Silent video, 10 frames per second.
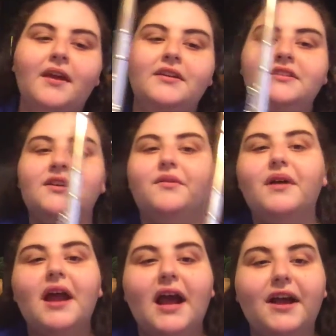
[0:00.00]
So,
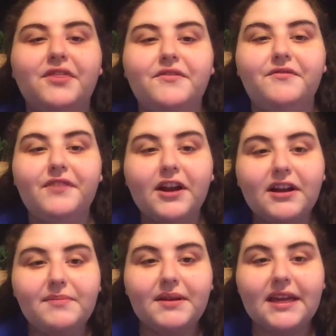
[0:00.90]
at the
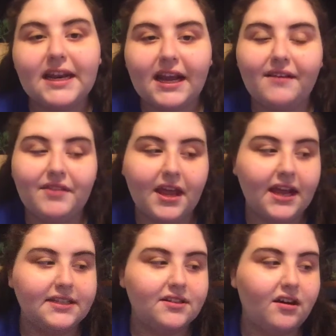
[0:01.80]
very beginning of the
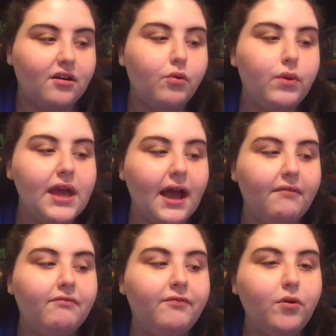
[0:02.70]
Hey Song, we
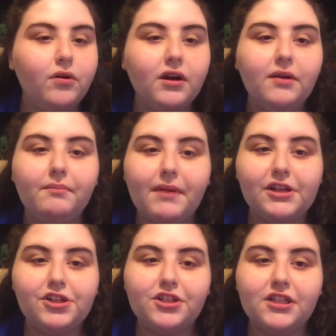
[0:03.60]
have 4
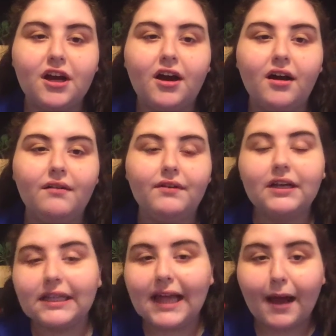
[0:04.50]
measures of
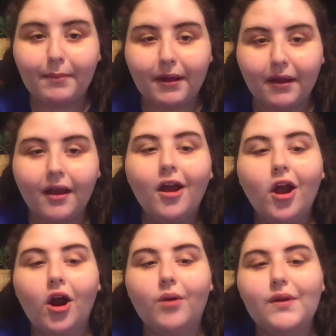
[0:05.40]
clapping.
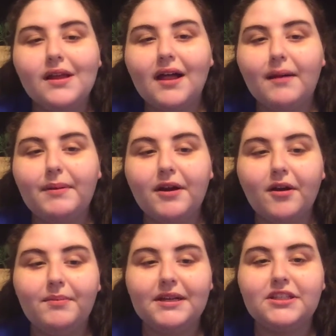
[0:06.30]
Are we clapping
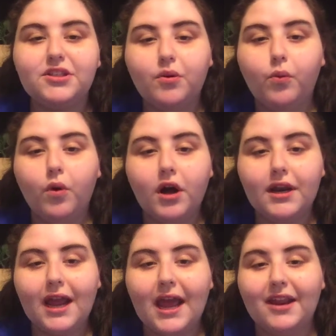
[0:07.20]
on beats
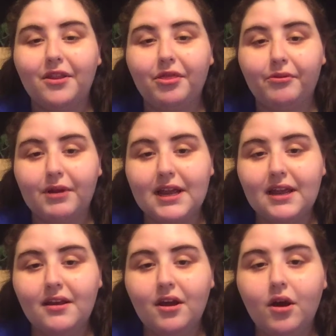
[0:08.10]
1 and 3
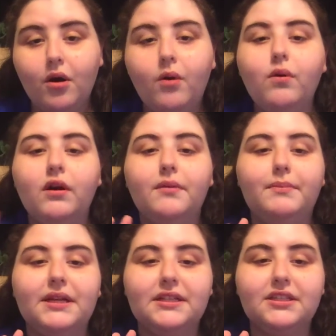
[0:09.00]
or
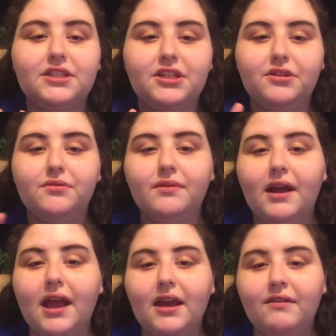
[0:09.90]
beats 2
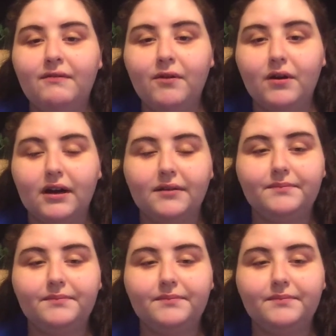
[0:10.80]
and 4?